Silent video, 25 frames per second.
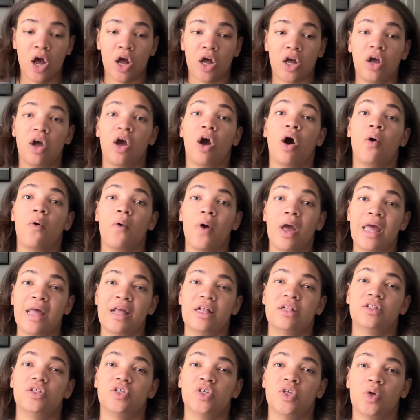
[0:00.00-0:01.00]
Go
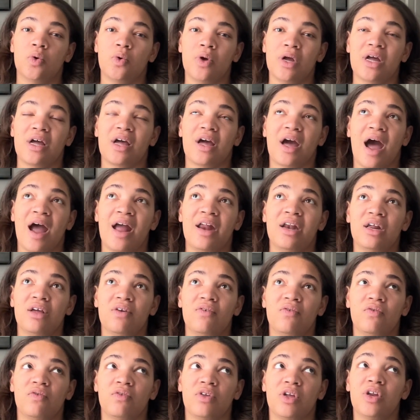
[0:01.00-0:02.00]
into it kind of,
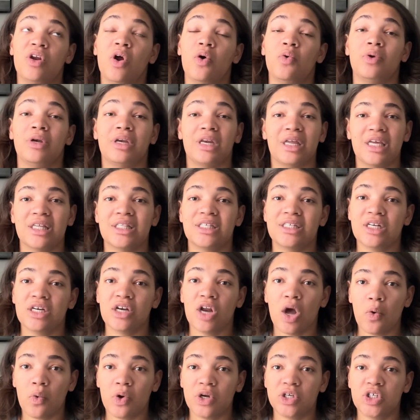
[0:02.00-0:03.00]
you don't need to
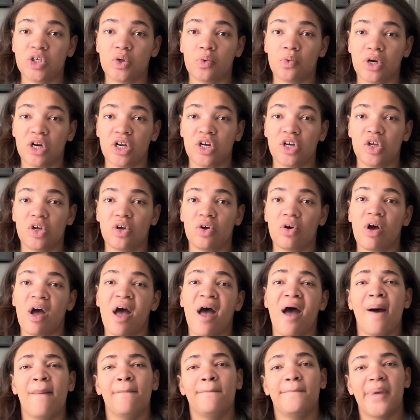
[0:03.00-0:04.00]
know what you want to do,
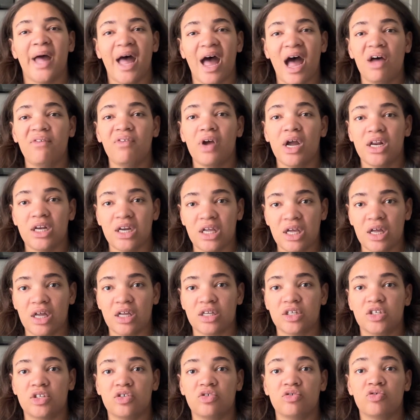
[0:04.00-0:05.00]
but have
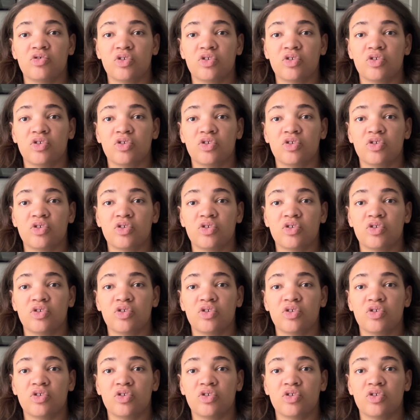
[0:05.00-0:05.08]
ideas.